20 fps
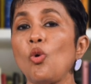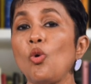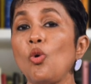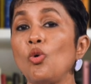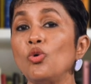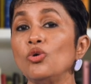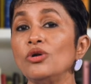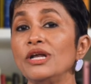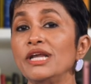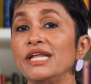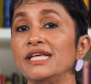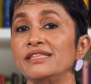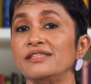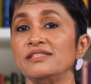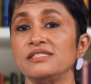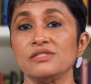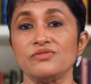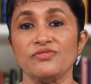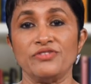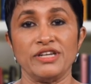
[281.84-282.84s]
Only
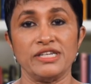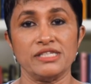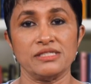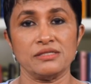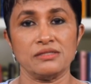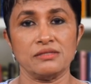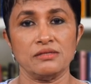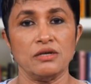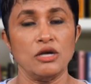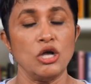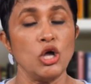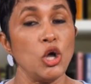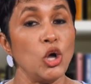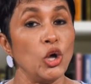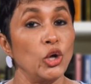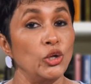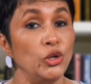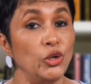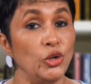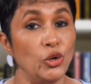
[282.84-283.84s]
this phrase
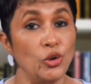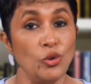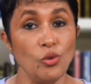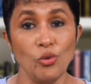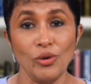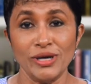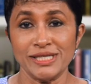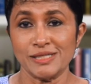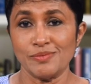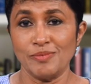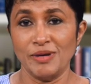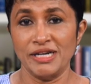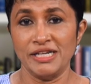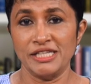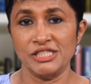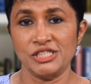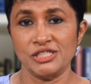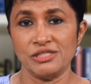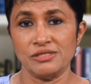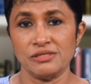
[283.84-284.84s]
no
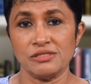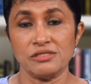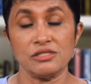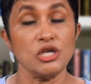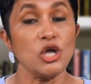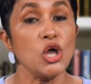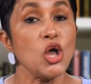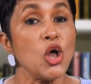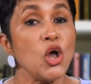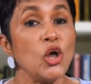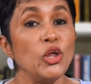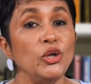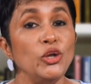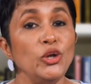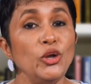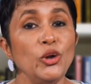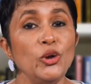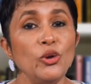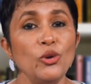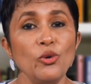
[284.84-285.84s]
explanations,
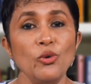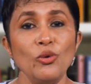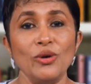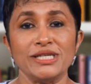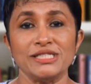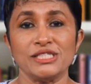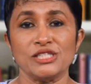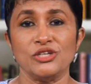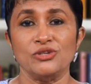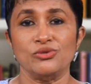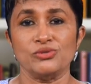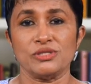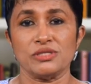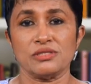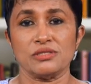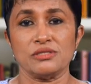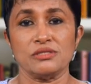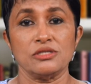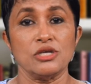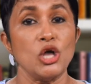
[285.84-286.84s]
no
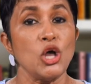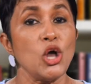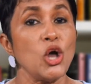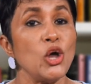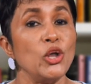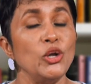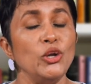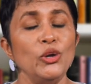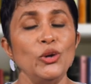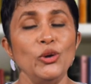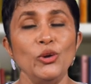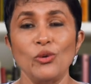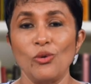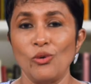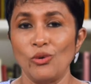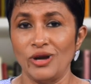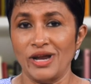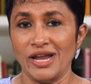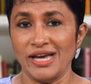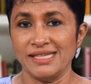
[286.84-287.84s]
excuses, no
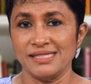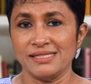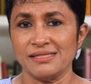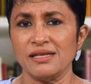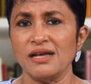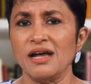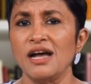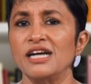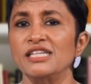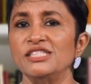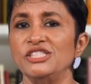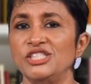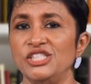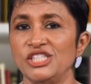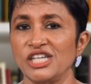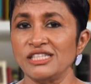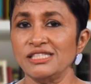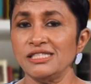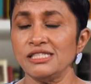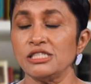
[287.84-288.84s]
lies,
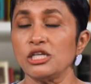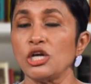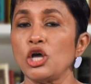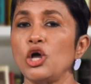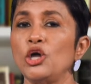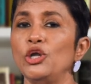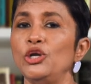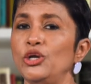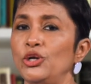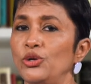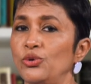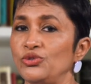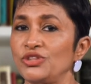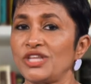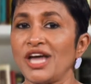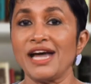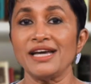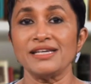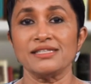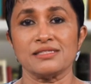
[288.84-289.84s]
just no
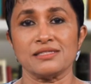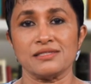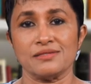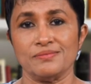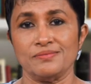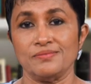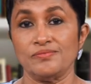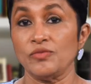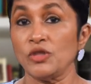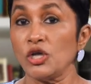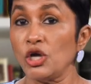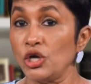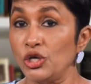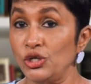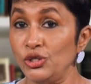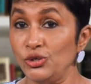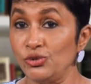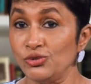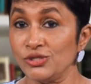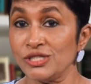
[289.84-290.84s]
thanks.
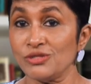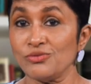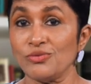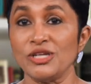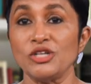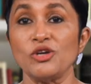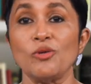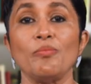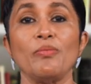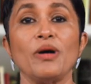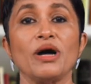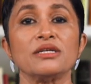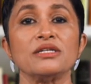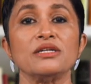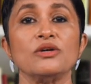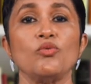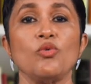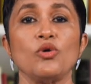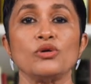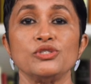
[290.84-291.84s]
Use it when your
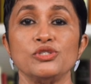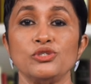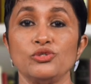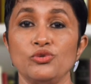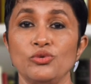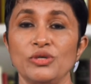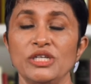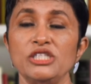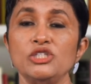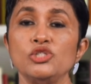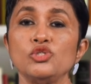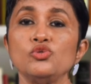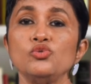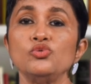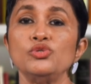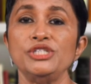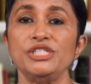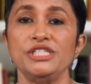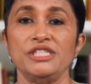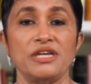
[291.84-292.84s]
partner wants you to eat
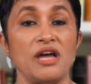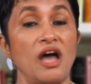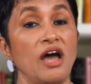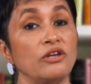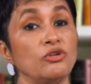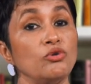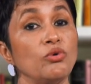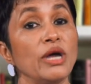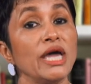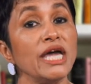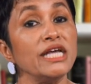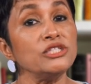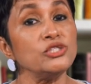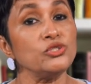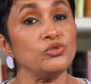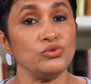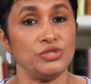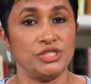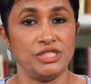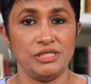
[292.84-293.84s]
sushi and you hate
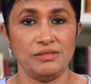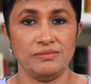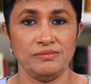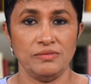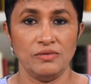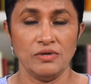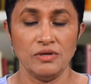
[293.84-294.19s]
sushi.